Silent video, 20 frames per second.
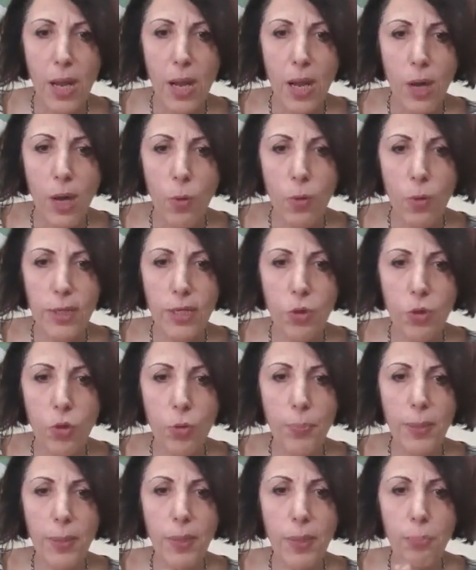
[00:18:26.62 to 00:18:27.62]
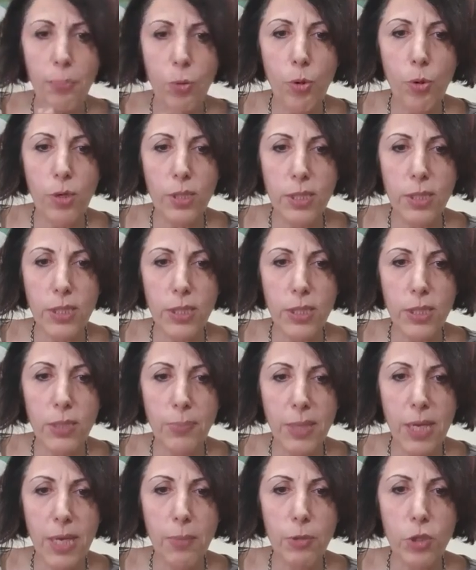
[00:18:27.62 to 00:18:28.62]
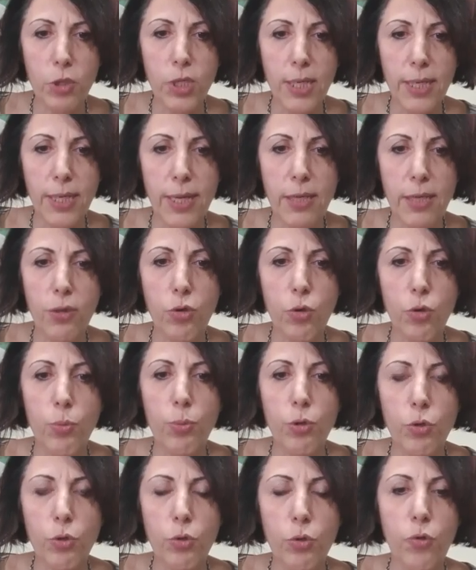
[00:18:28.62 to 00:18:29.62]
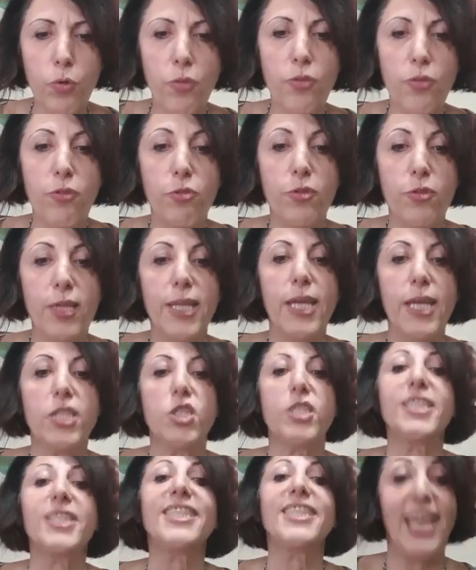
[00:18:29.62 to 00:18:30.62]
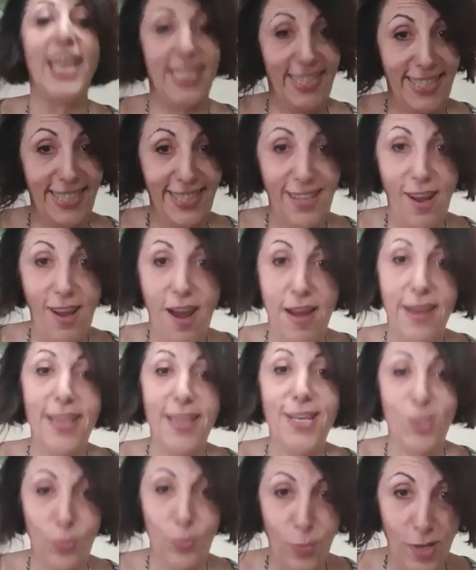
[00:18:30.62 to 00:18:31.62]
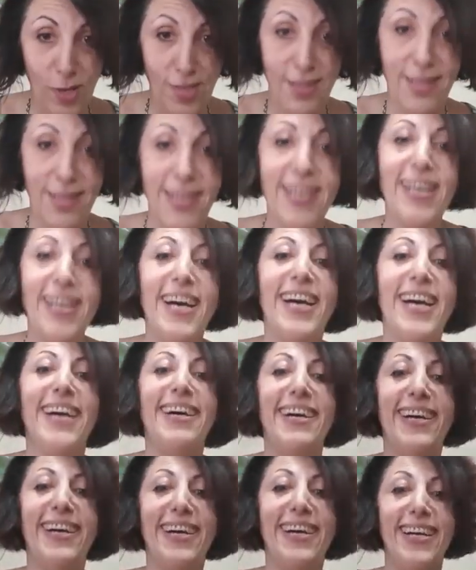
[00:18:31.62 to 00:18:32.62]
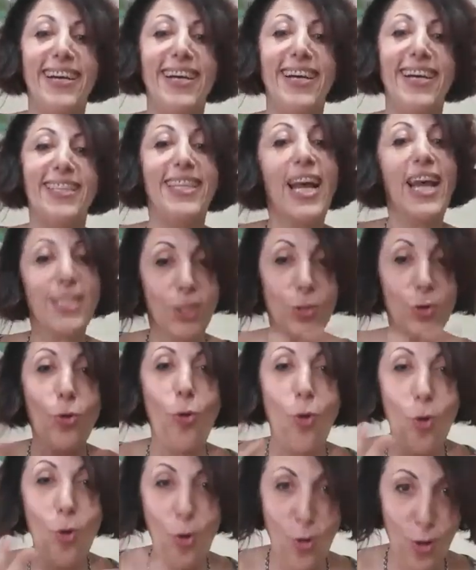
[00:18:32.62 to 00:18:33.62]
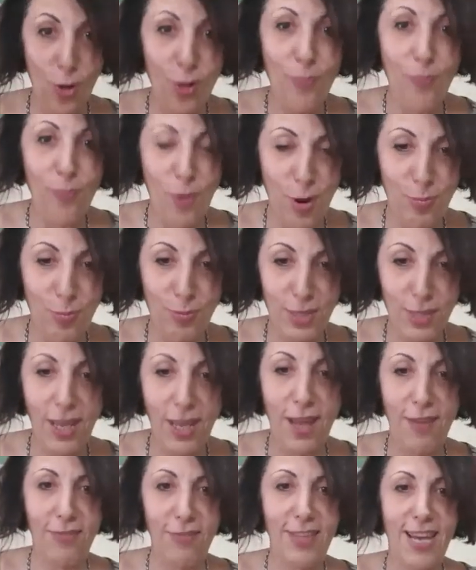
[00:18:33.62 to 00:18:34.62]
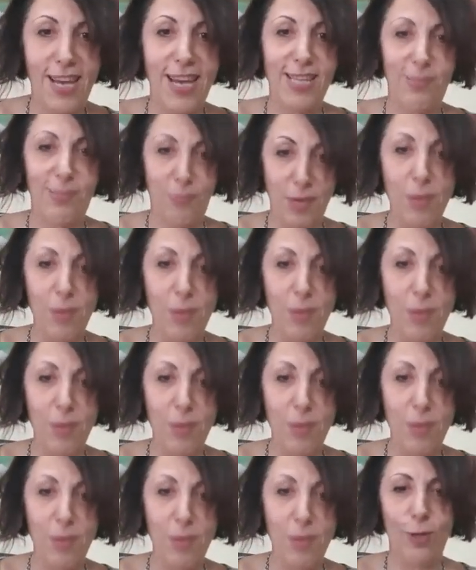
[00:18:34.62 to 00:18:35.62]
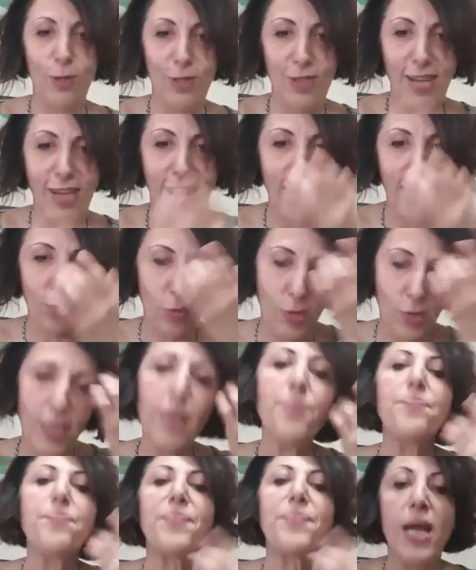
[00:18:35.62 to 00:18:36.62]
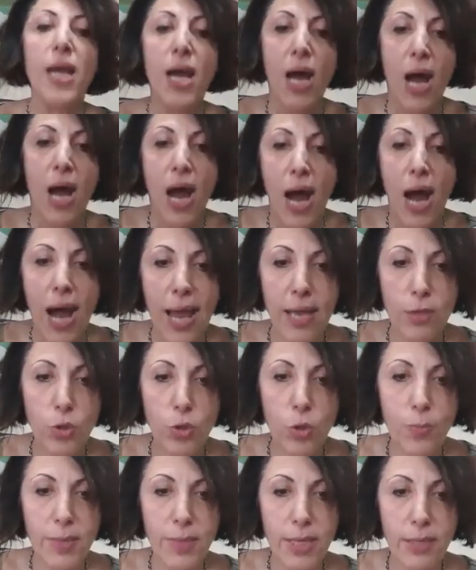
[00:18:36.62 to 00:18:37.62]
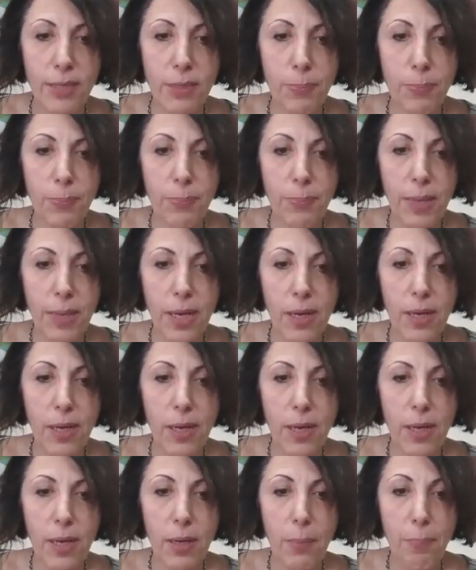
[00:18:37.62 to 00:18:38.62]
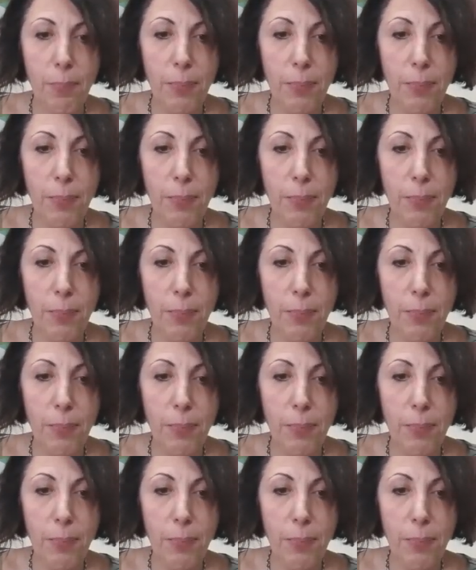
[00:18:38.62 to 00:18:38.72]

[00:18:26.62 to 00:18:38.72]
Will the new pinpointer be able to connect through Bluetooth to the Legend? Yes, Scotty, it will. That's the whole purpose of that pinpointer, actually. I assume that the beta